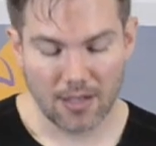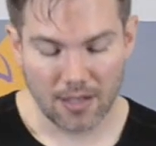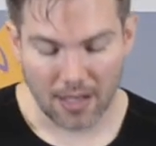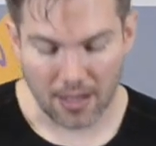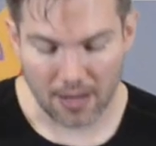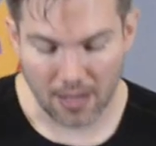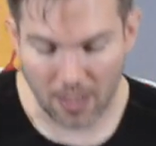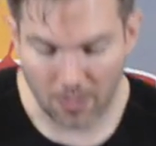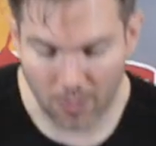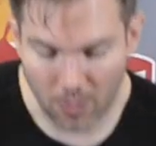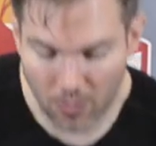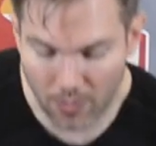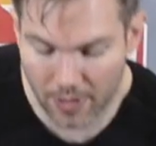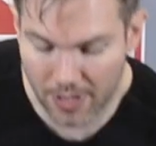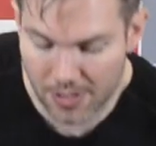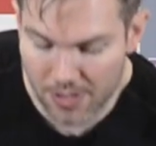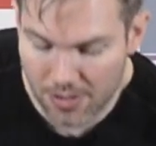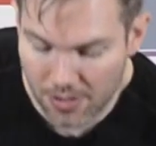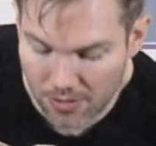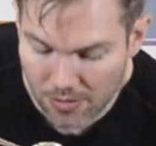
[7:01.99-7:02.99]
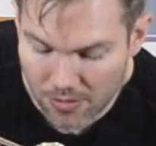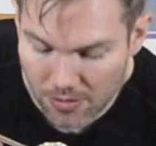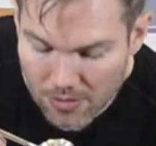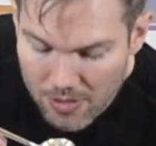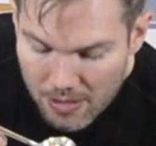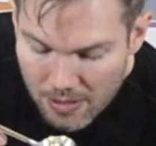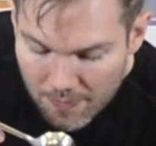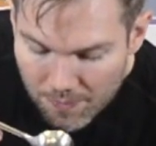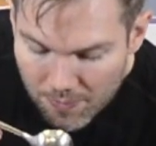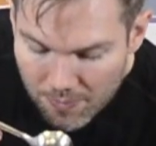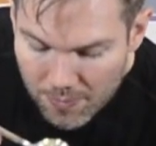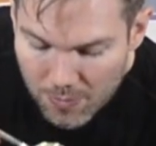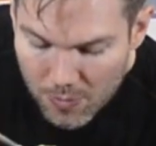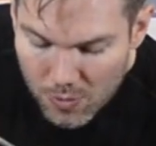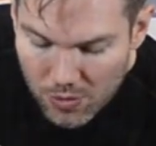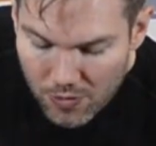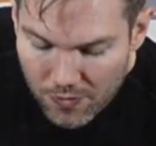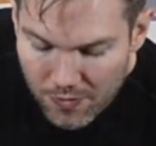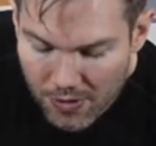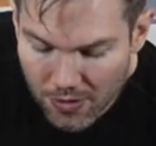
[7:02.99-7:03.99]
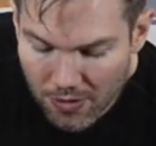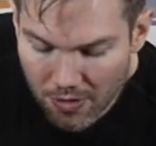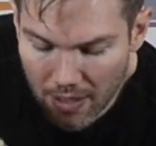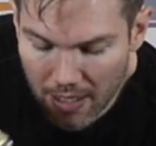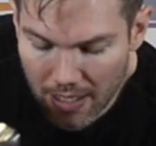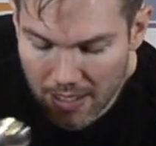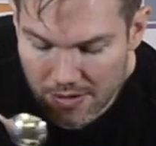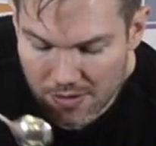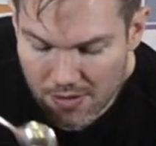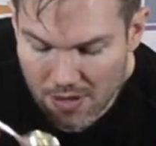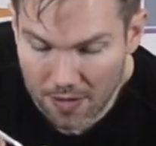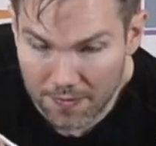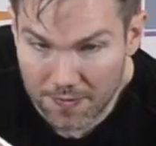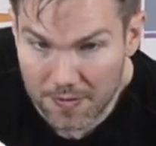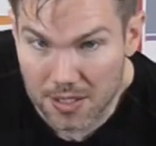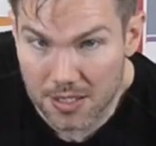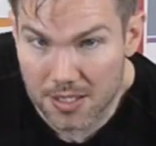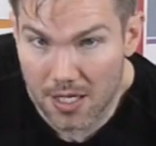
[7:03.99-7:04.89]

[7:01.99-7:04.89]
And then I'm going to move the grinds off the